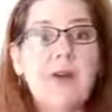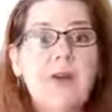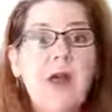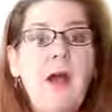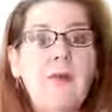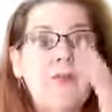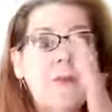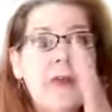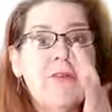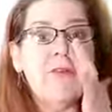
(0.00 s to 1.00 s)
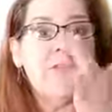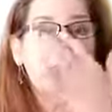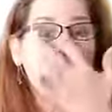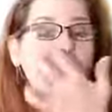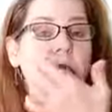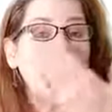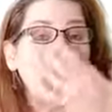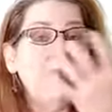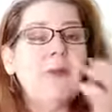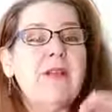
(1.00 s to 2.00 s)
our nose, because there are mucous
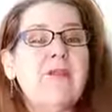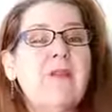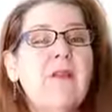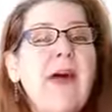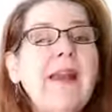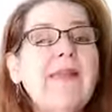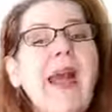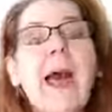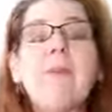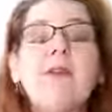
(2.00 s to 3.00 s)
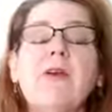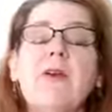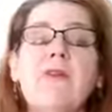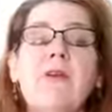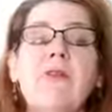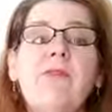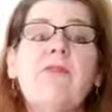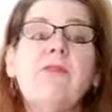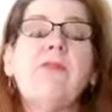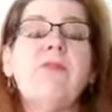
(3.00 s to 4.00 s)
membranes or a lot of capillaries near the
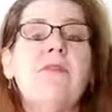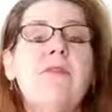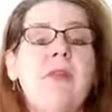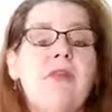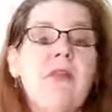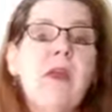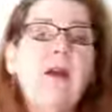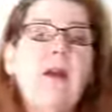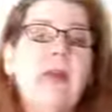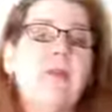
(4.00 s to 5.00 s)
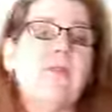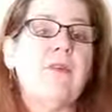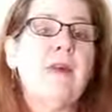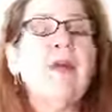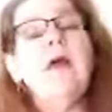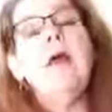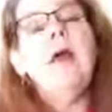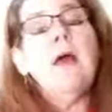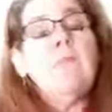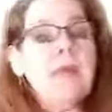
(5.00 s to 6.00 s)
surface in these areas.
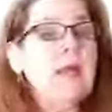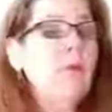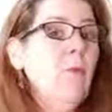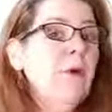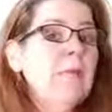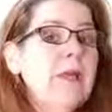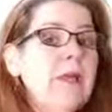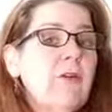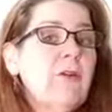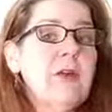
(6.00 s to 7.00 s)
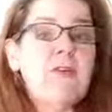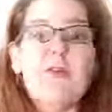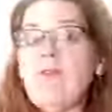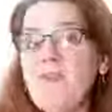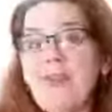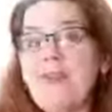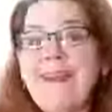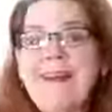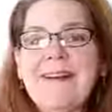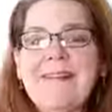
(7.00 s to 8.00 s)
Being warm-blooded creatures, just
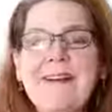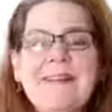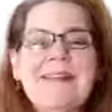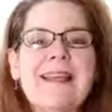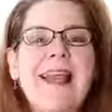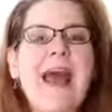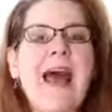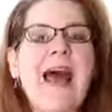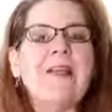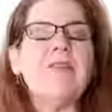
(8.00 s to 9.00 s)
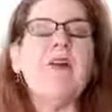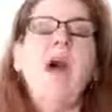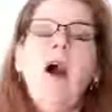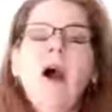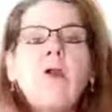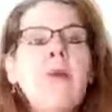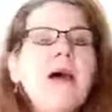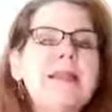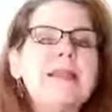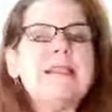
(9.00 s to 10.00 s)
like our dogs and cats, our
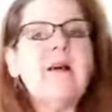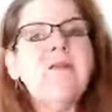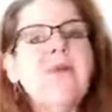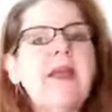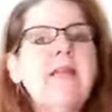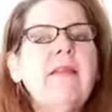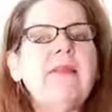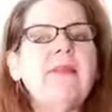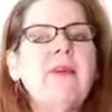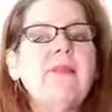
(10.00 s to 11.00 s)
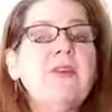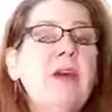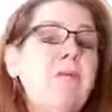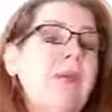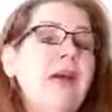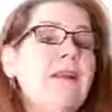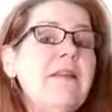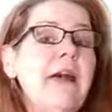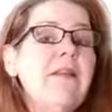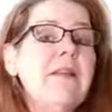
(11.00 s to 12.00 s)
body self-regulates all the time without
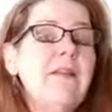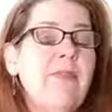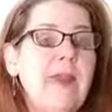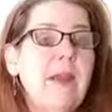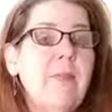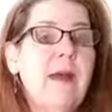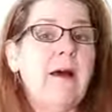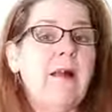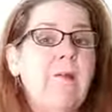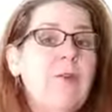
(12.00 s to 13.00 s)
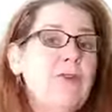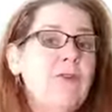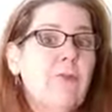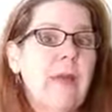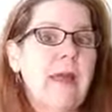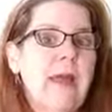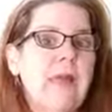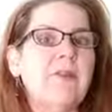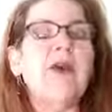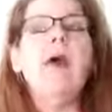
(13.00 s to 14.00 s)
us having to think about it, which is grand,